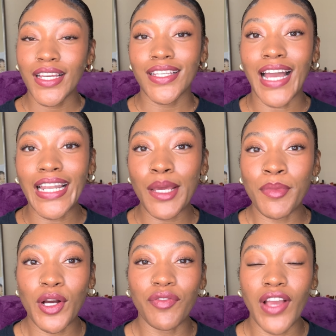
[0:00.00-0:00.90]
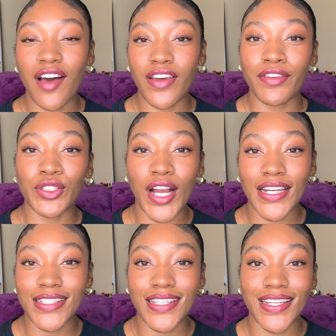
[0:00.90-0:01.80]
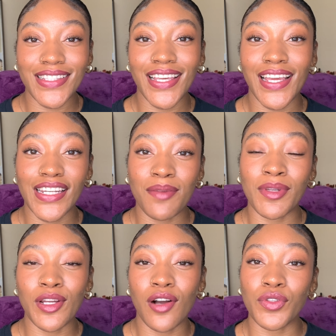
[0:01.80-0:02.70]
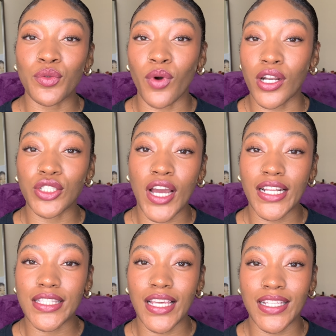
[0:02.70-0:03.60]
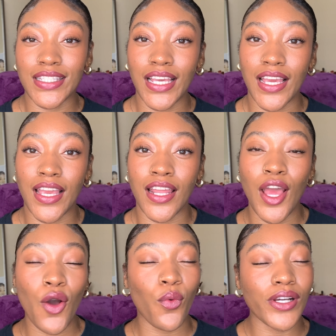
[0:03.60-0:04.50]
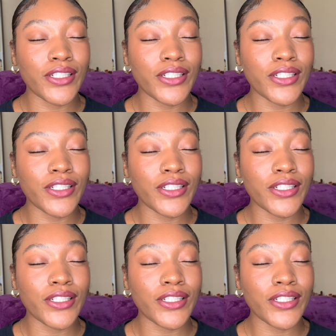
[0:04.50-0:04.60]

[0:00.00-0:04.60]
Y'all let me know if y'all have ever tried this skin tan. Let me know if you want to try this skin tan. What